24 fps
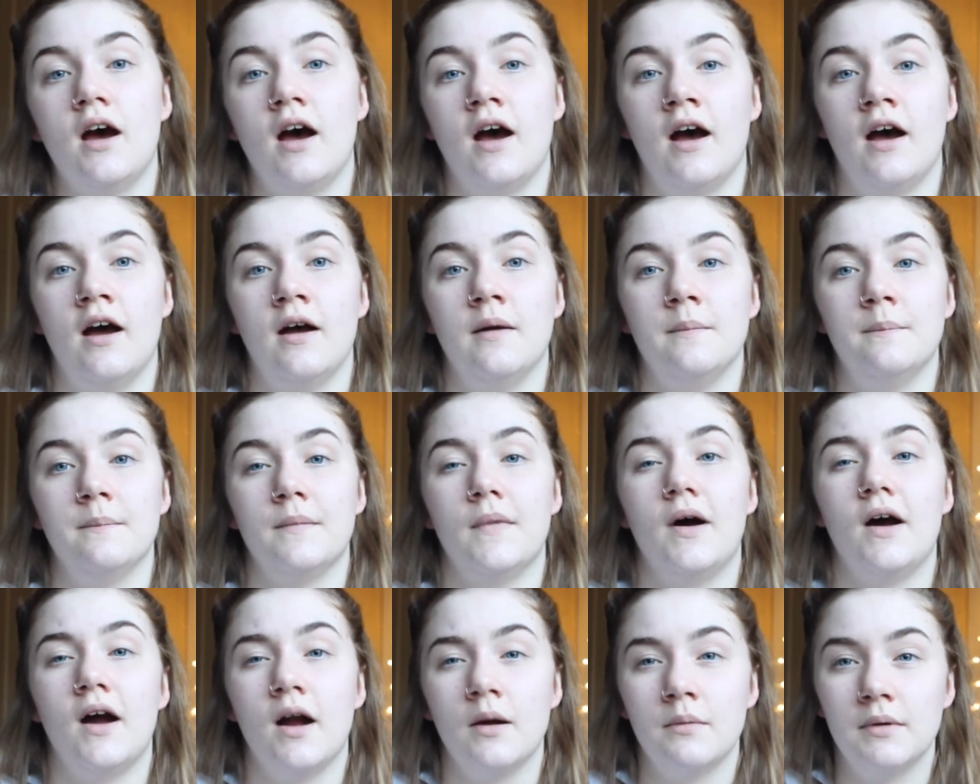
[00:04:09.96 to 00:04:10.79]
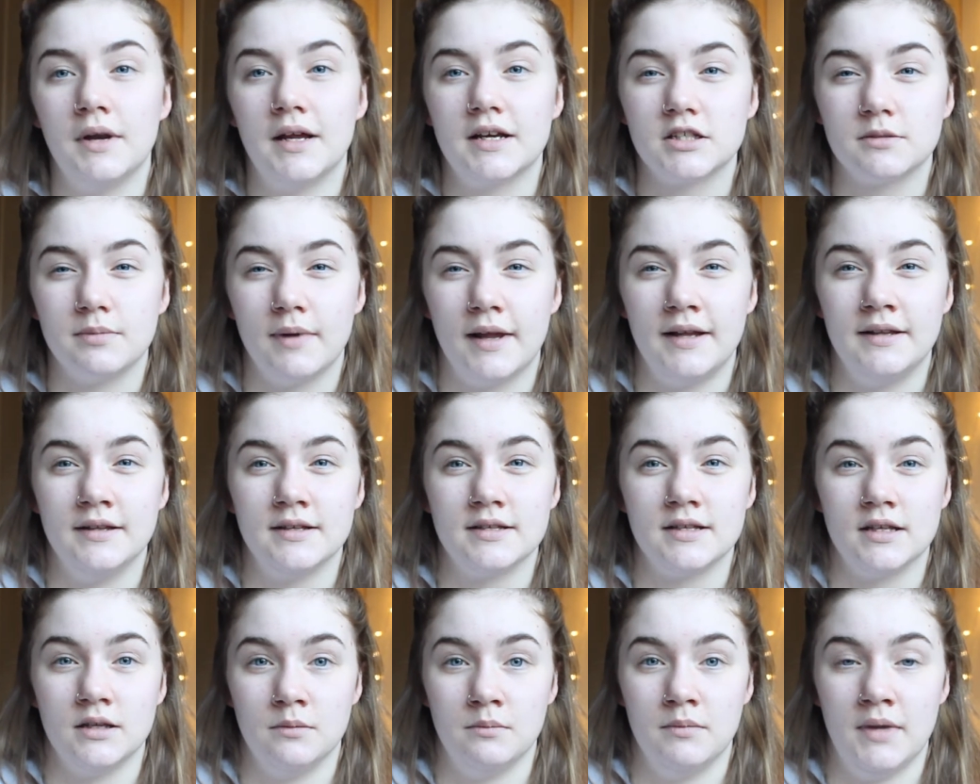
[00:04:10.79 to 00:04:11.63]
I will explain
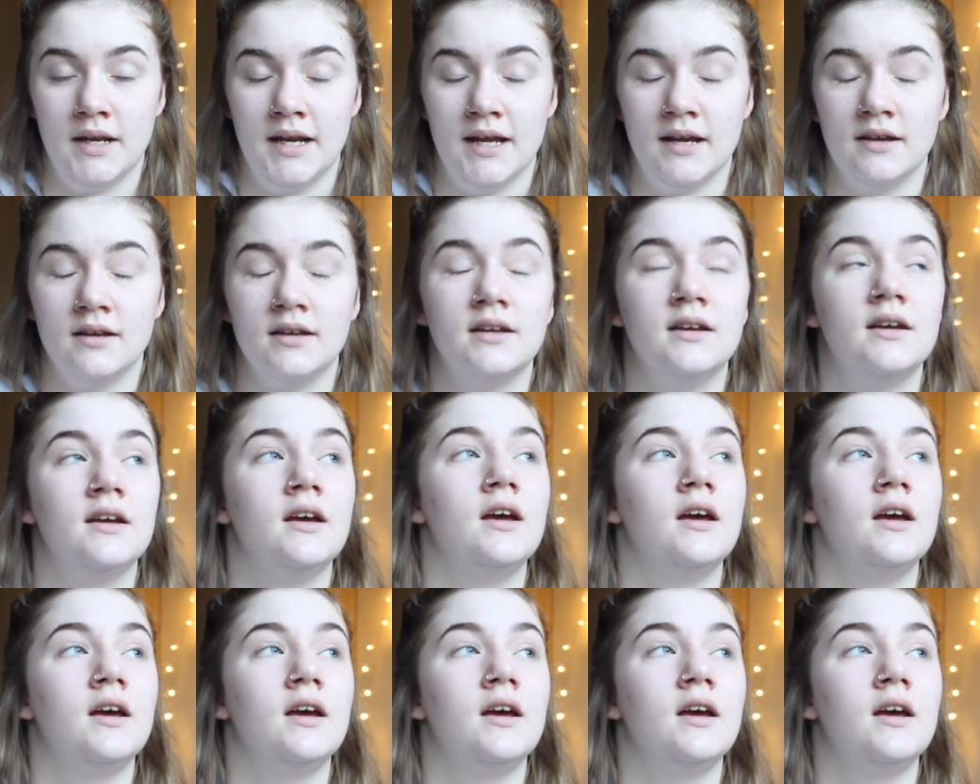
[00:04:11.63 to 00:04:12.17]
this in a minute.